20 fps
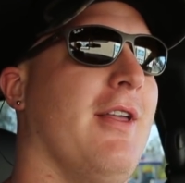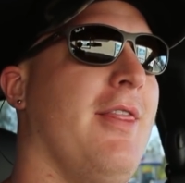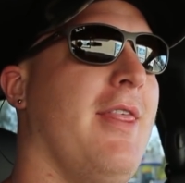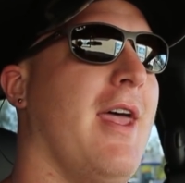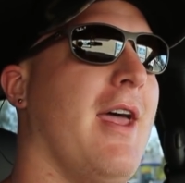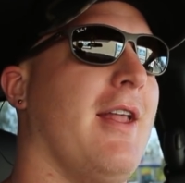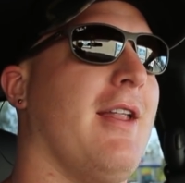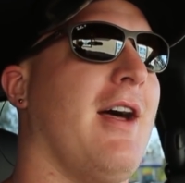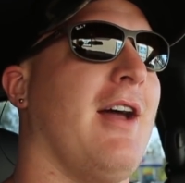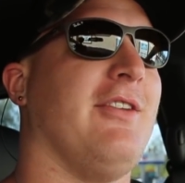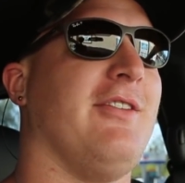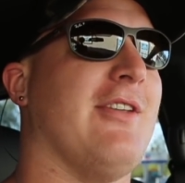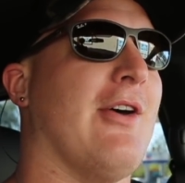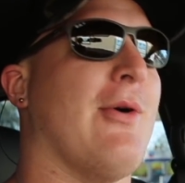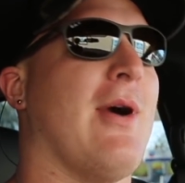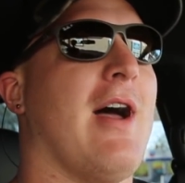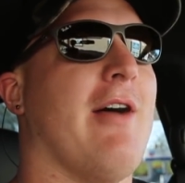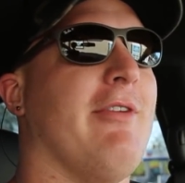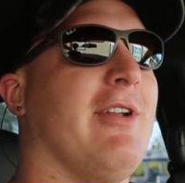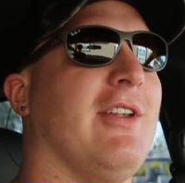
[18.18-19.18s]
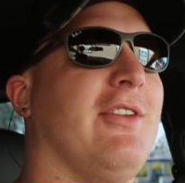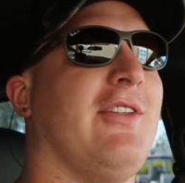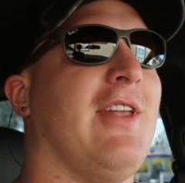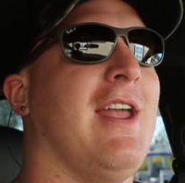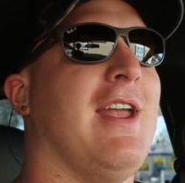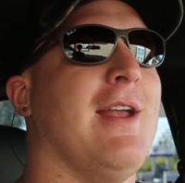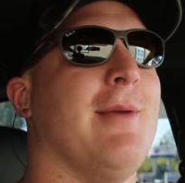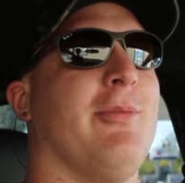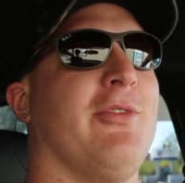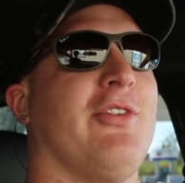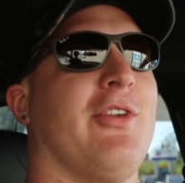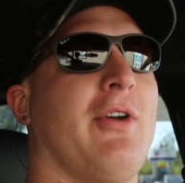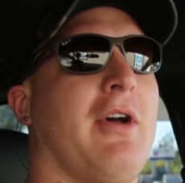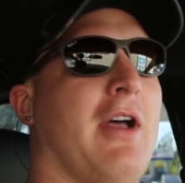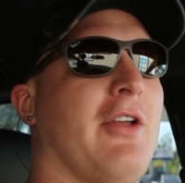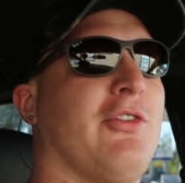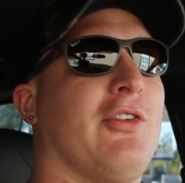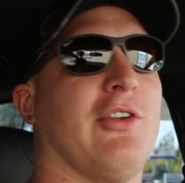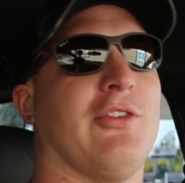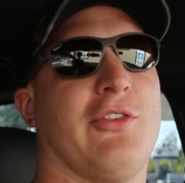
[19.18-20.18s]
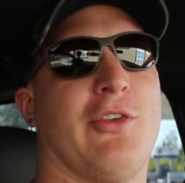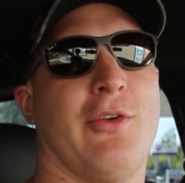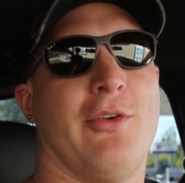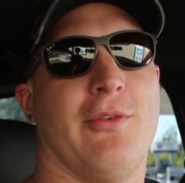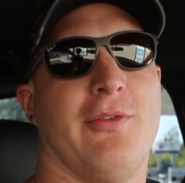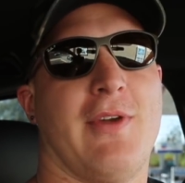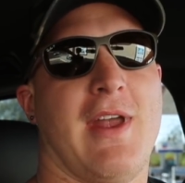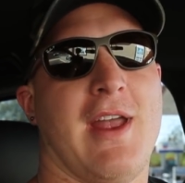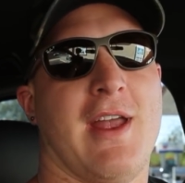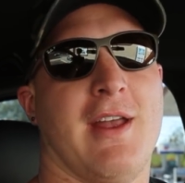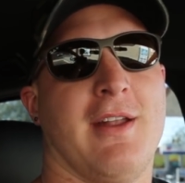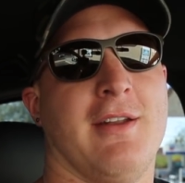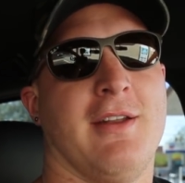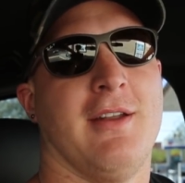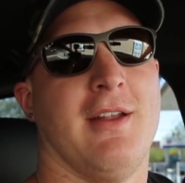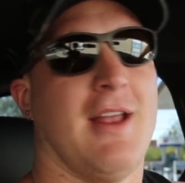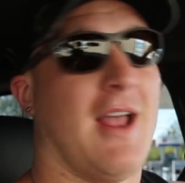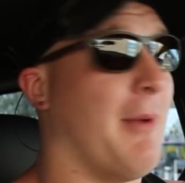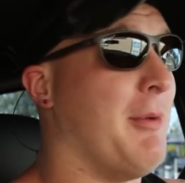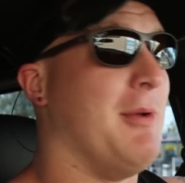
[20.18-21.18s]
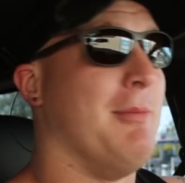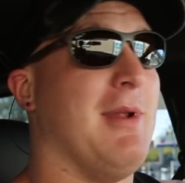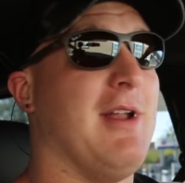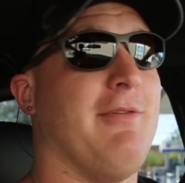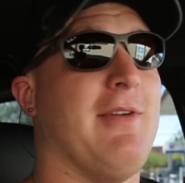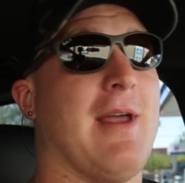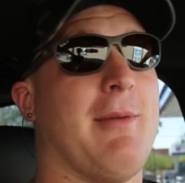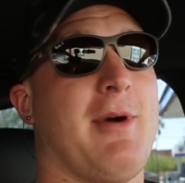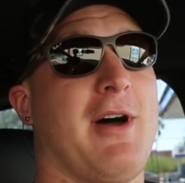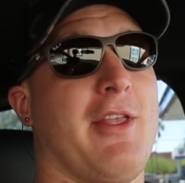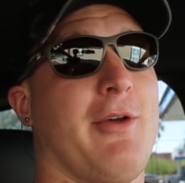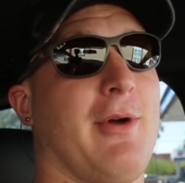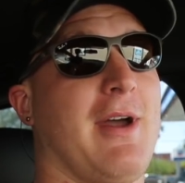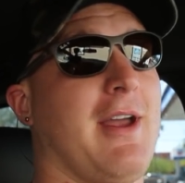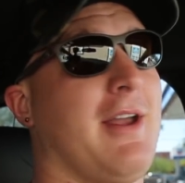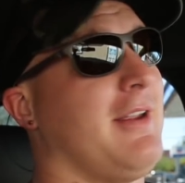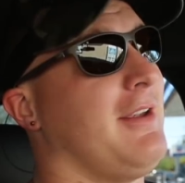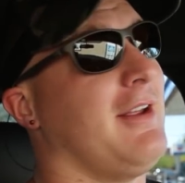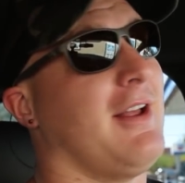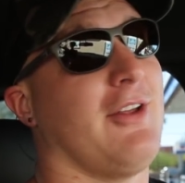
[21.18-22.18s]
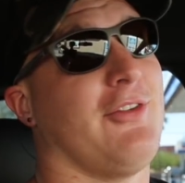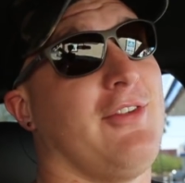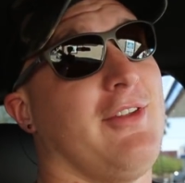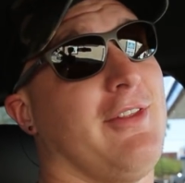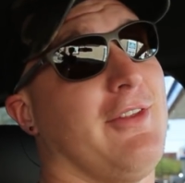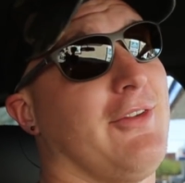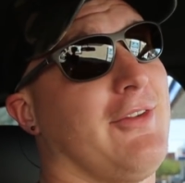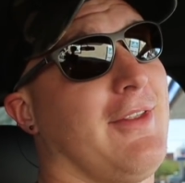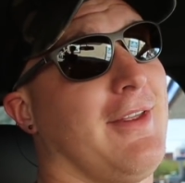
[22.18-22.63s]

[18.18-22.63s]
that I don't have any tape. So I searched the whole van. I'm in a minivan by the way. You guys see this